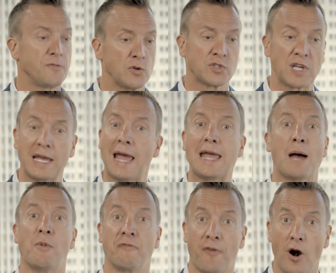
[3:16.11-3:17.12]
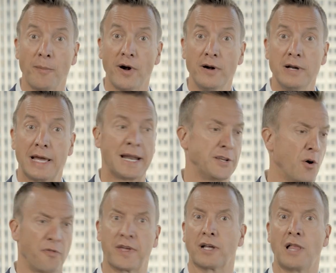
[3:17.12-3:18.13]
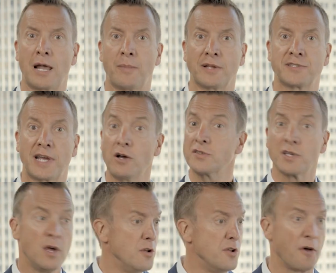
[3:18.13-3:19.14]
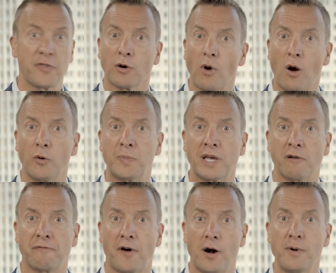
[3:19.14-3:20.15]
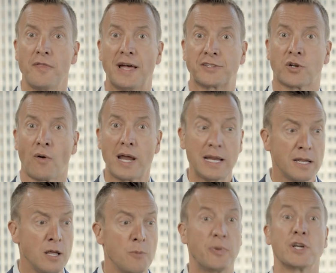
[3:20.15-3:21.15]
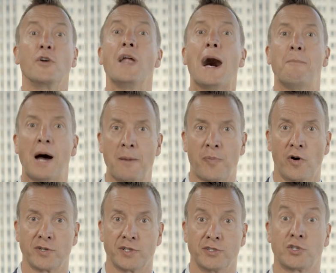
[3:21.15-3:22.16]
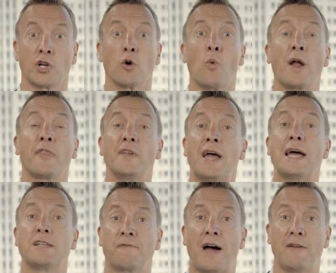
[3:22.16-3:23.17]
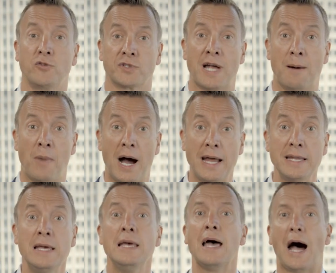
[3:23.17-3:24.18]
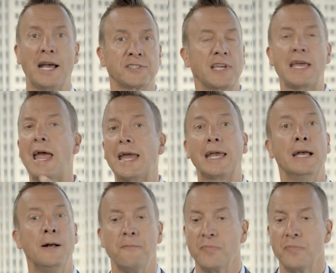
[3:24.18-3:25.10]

if you say, hey, I'm a farmer and I don't think a lot about sales, nothing wrong with being a farmer, that's great, but you're not my person. So you're one of the 95 who's not mine. I say, hey,